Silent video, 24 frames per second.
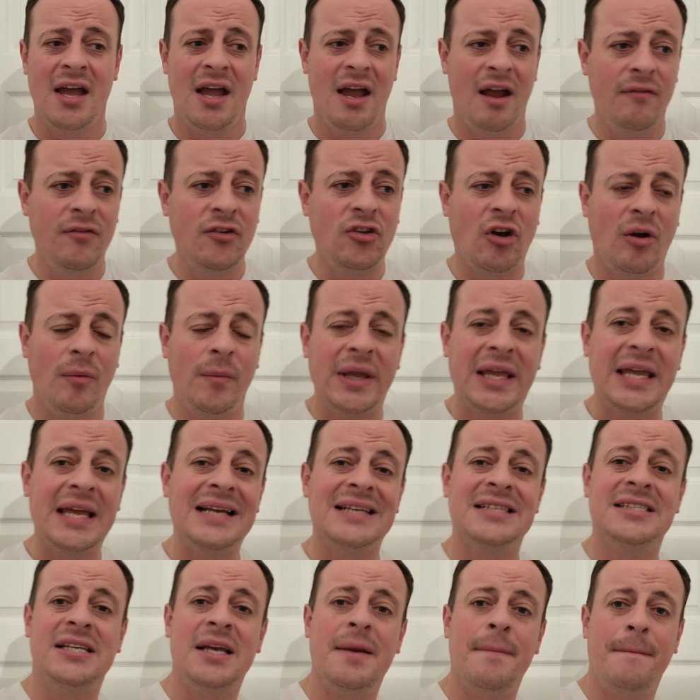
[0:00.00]
Every time we get
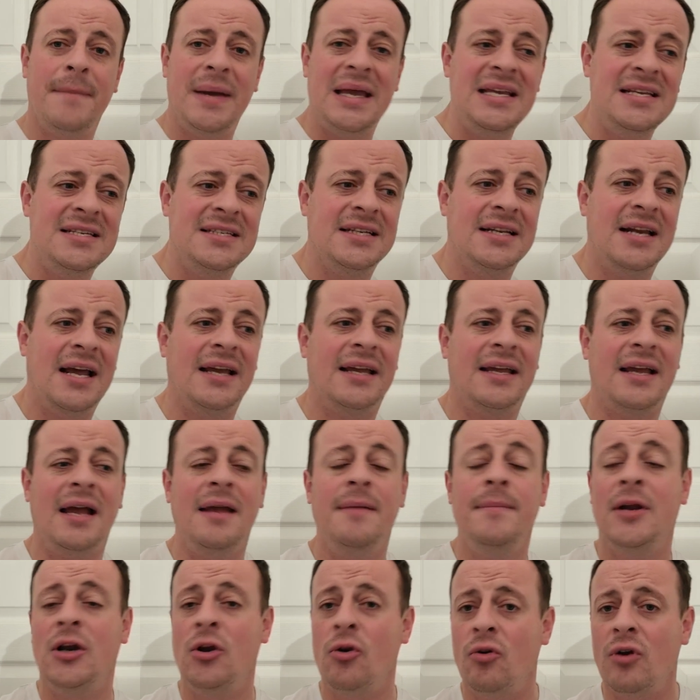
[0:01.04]
a set piece in that
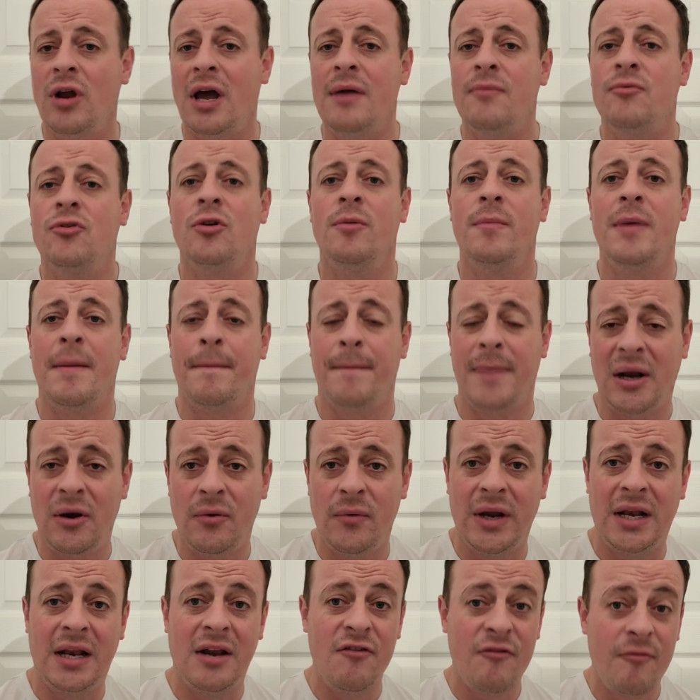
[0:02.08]
game, it looked like it was going to be a
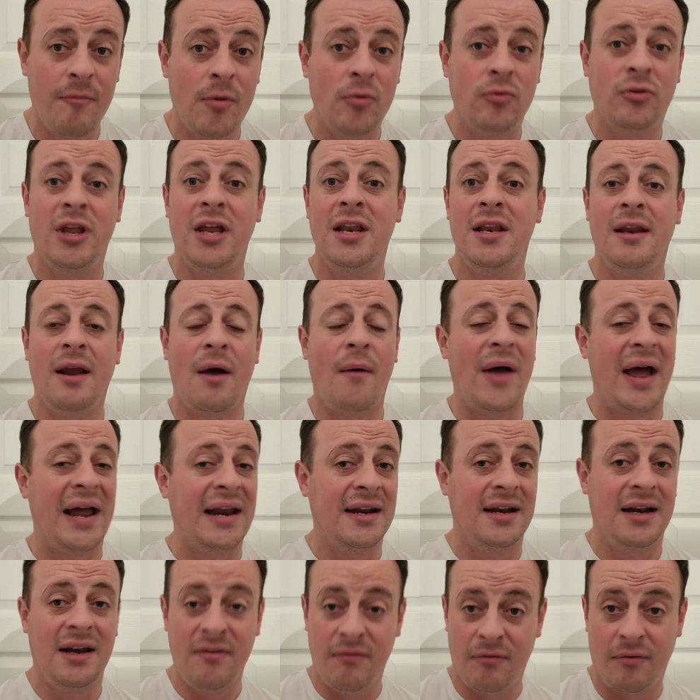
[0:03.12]
penalty. Liverpool didn't know how
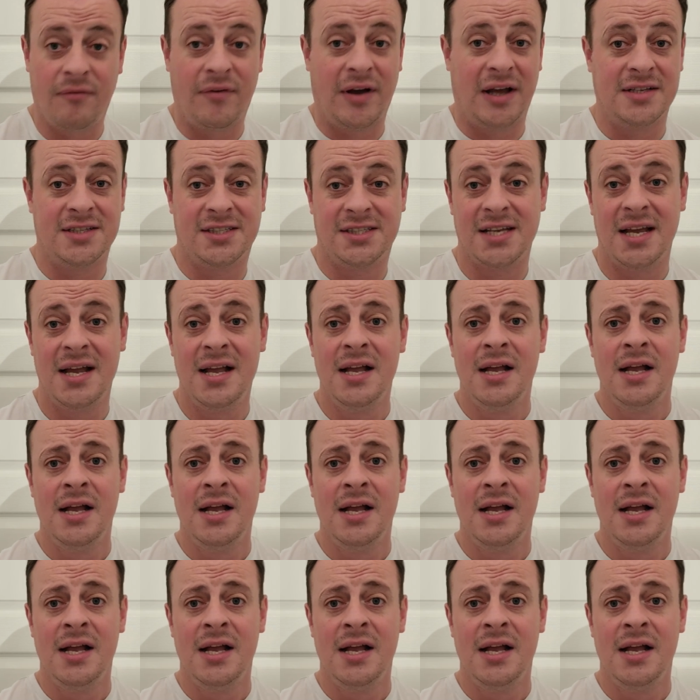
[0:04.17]
to live with us.